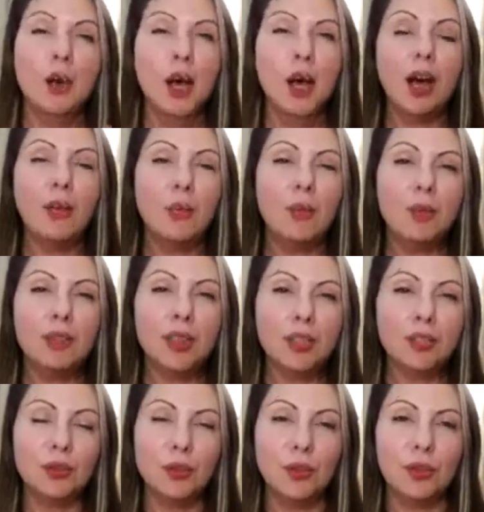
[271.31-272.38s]
How would
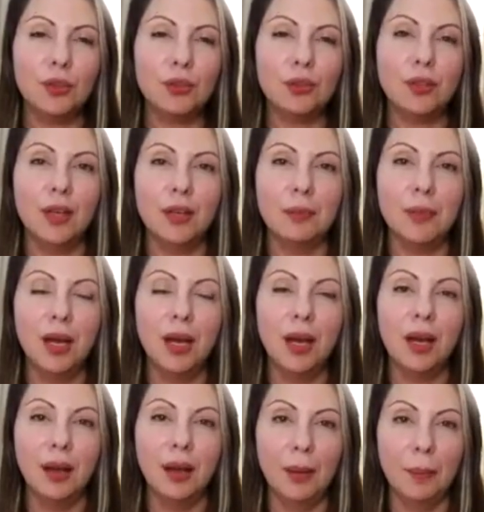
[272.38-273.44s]
I talk to them
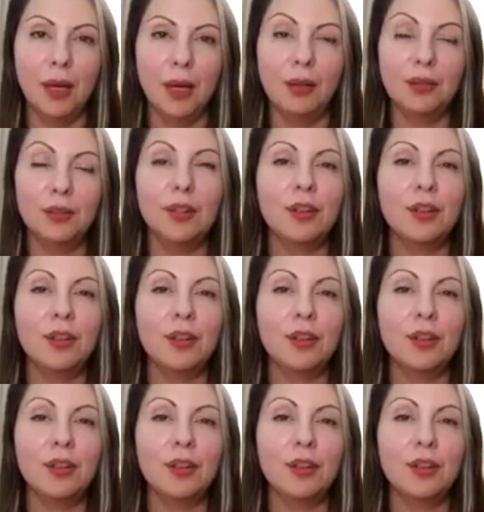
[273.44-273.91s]
about